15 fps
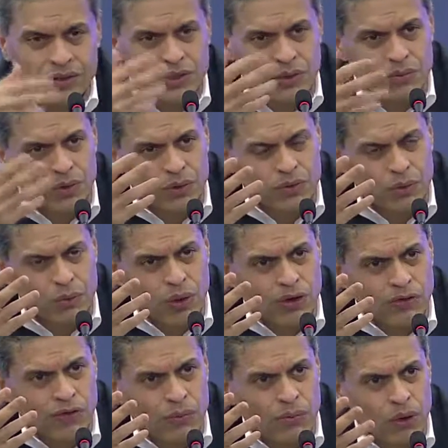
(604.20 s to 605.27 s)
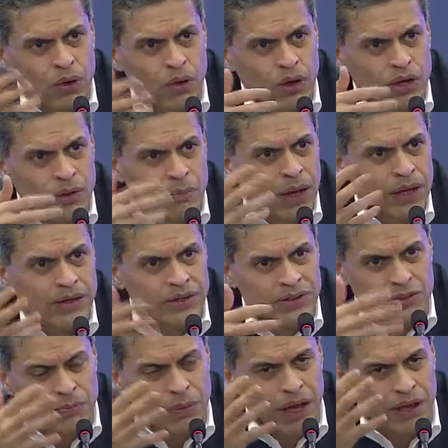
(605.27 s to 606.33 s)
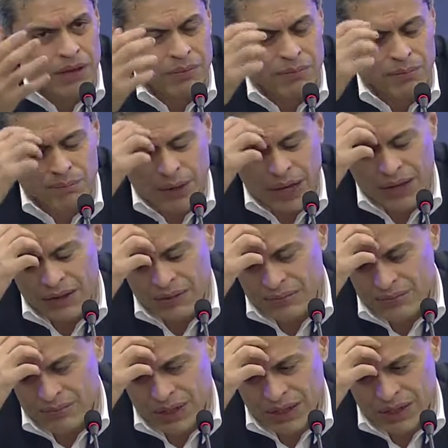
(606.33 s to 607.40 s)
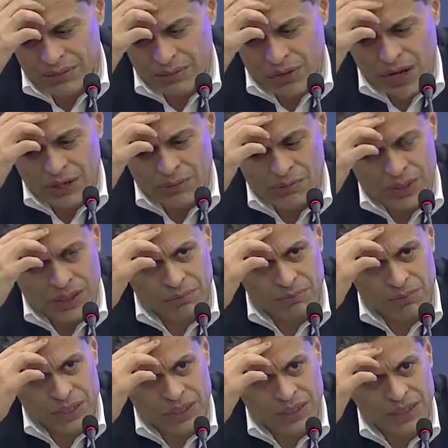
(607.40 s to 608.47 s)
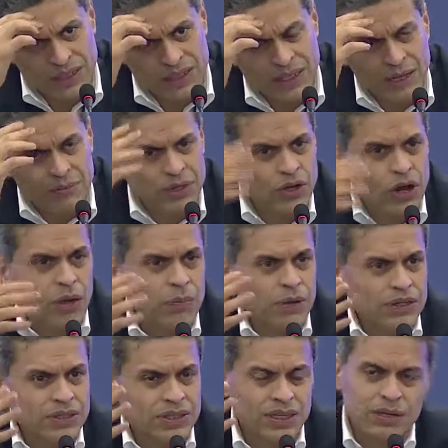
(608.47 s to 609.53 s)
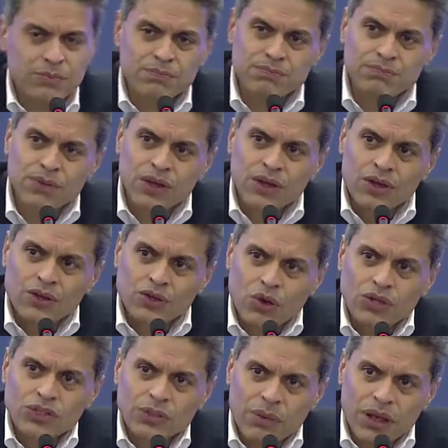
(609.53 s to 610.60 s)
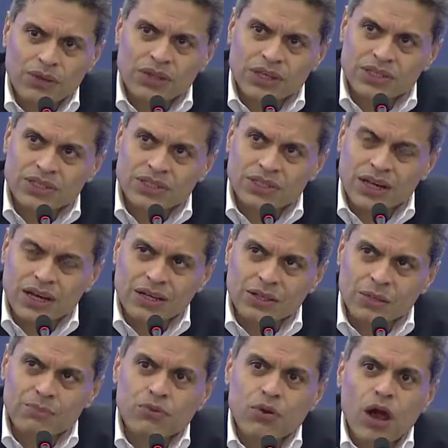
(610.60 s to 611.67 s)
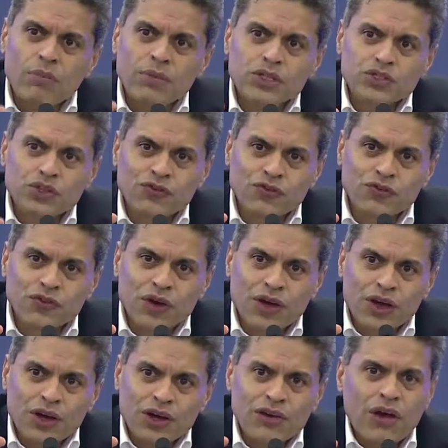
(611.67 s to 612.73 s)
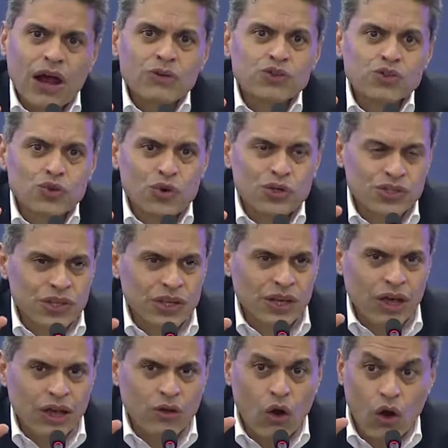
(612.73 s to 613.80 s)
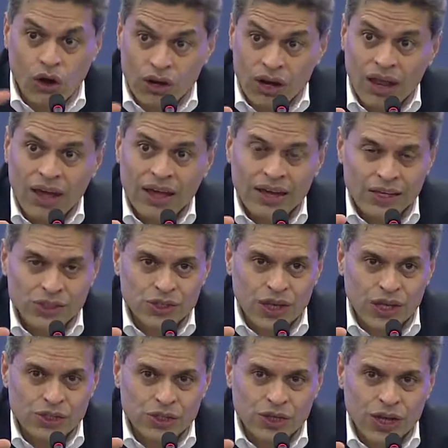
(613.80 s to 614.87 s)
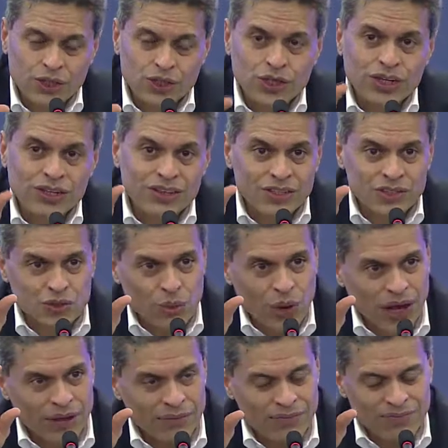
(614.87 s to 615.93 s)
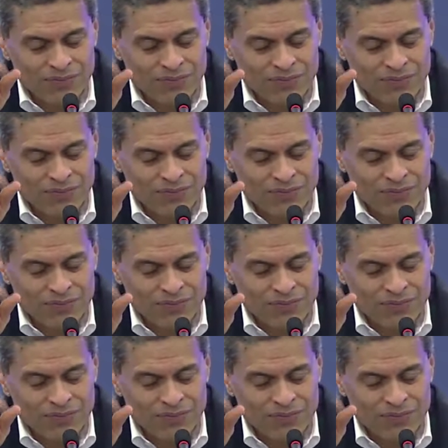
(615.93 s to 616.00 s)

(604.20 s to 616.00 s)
There's a, there was a wonderful book called Abundance by, by a um, writer, Peter Diamandopoulos, and he talks about this, uh, the promise of crowdsourcing and online ed education in this way.